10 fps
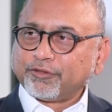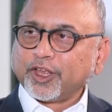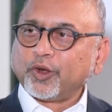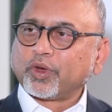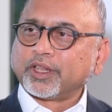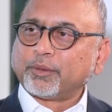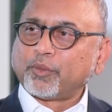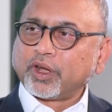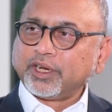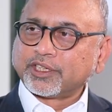If I look at the
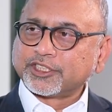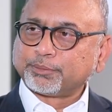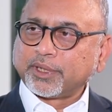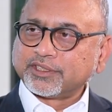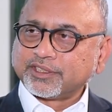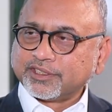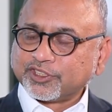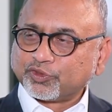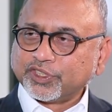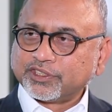monitored spends in
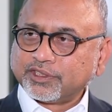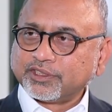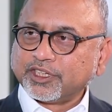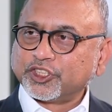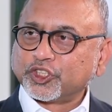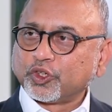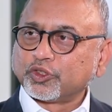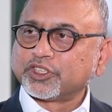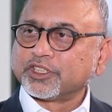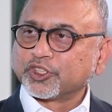this region, it
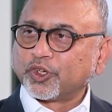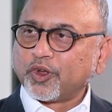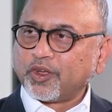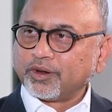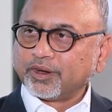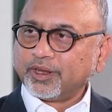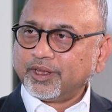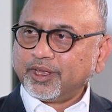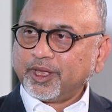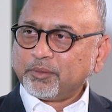shows it's grown.
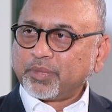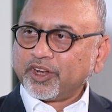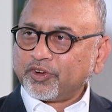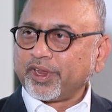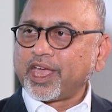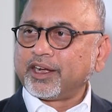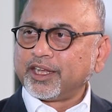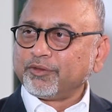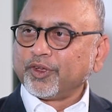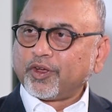But in
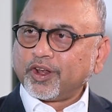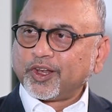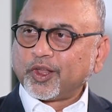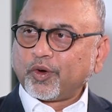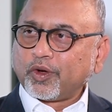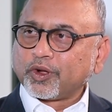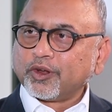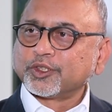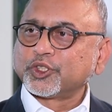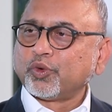reality, we all know
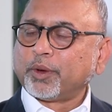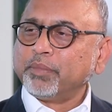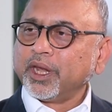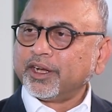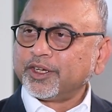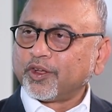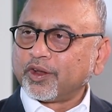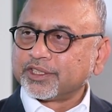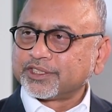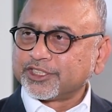close to $1 billion
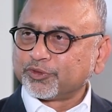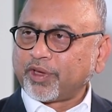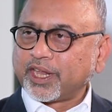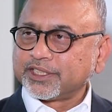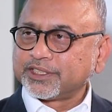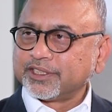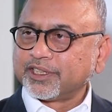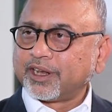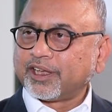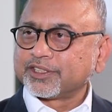has vanished
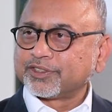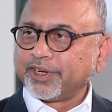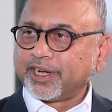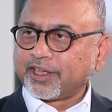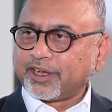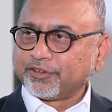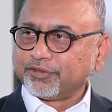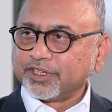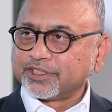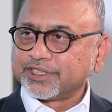in the last
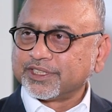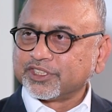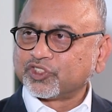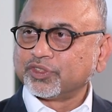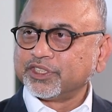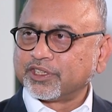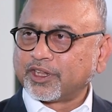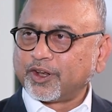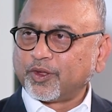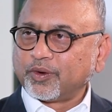3.5 years in this
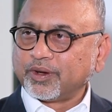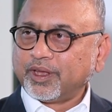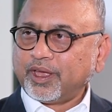region alone.